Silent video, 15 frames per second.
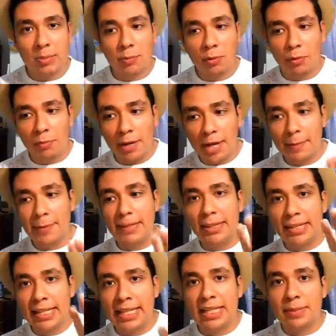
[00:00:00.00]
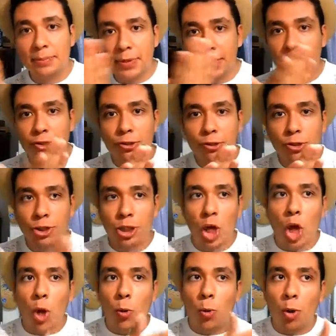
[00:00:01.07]
well, maybe these pictures
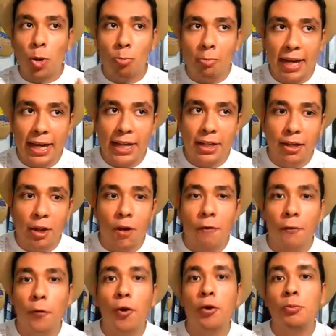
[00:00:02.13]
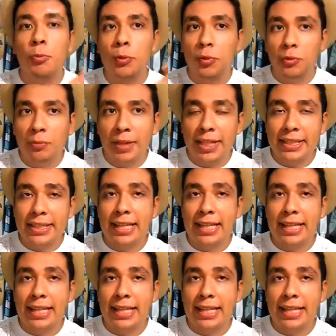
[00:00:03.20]
were made for movement,